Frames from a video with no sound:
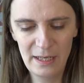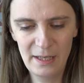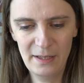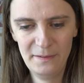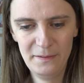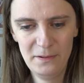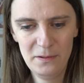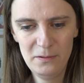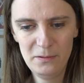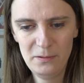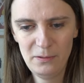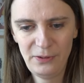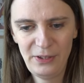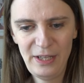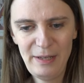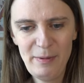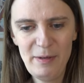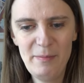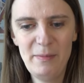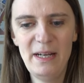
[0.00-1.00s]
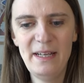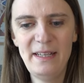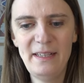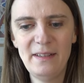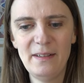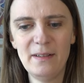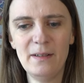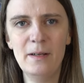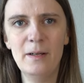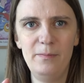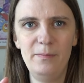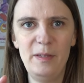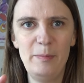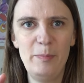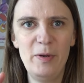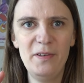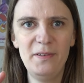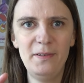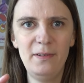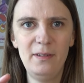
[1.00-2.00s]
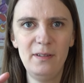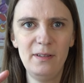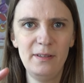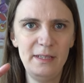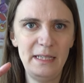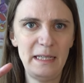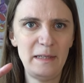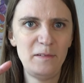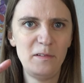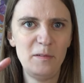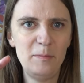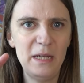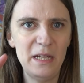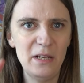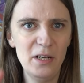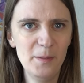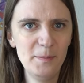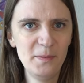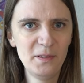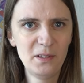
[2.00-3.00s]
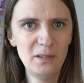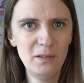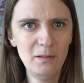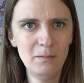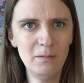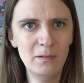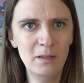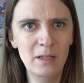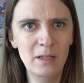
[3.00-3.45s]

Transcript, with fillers: So keep in mind, the puzzle needs to be an obstacle.